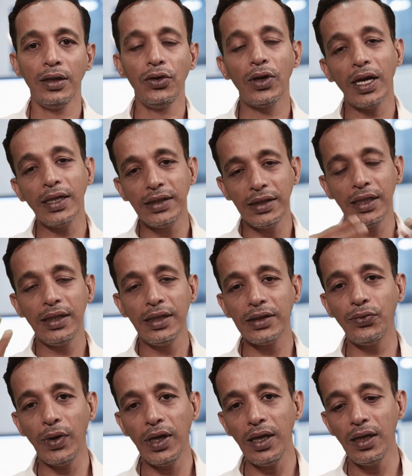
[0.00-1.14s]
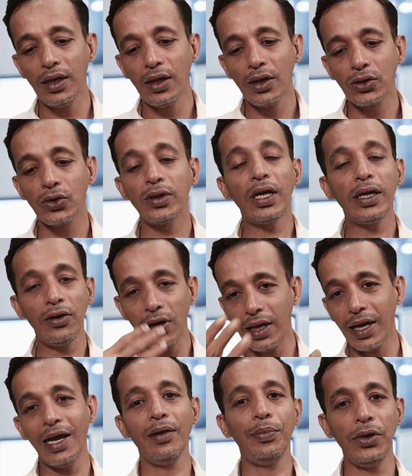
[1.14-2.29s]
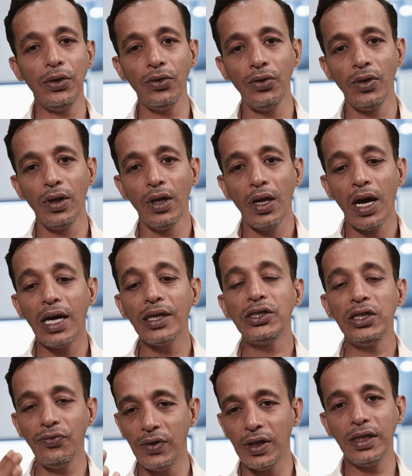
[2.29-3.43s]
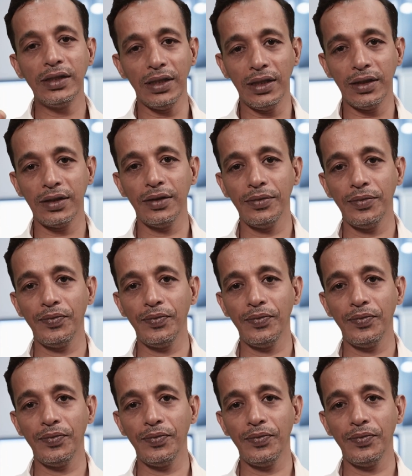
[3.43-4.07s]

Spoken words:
You consider this way so that it will help you achieve the result.